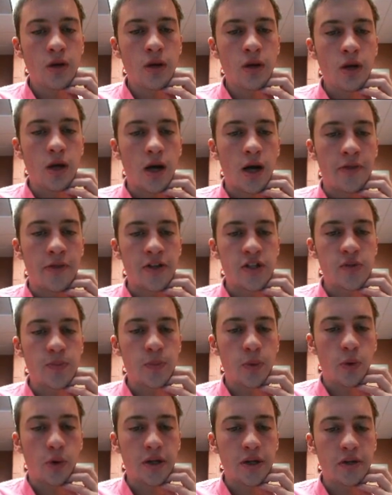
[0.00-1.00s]
uh, this
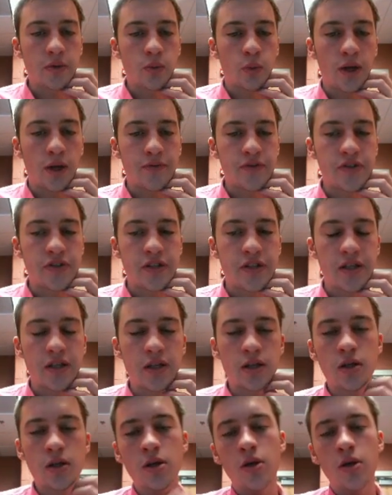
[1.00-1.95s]
point, wave C,